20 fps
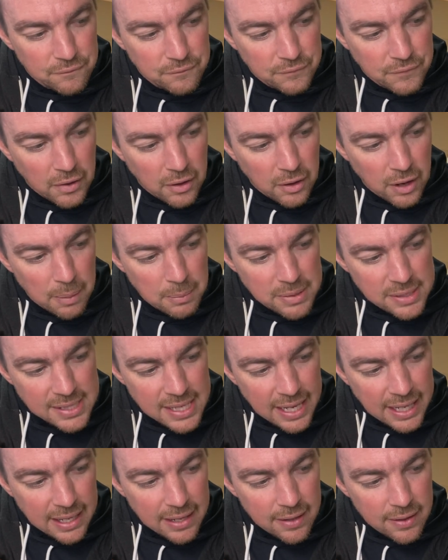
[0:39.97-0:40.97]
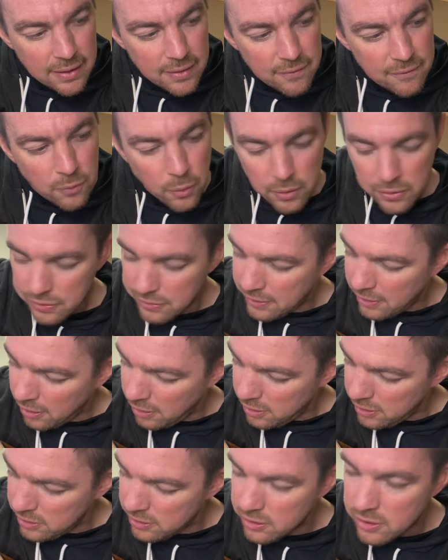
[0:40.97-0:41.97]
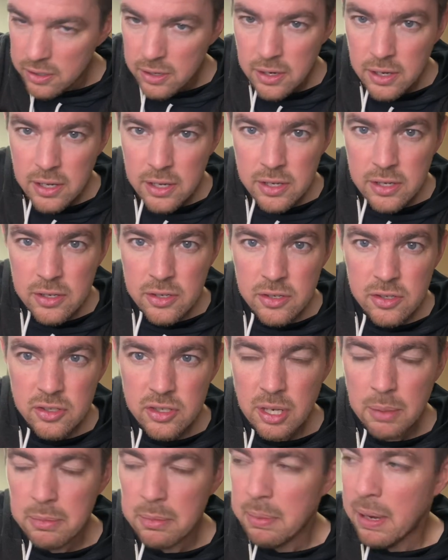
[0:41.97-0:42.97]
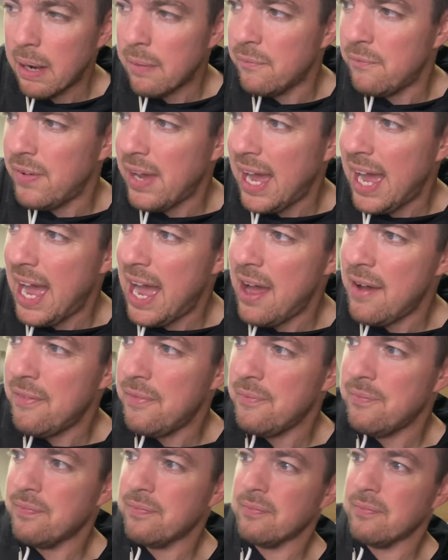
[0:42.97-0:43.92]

first, I mean second, fourth and third, from the bottom five.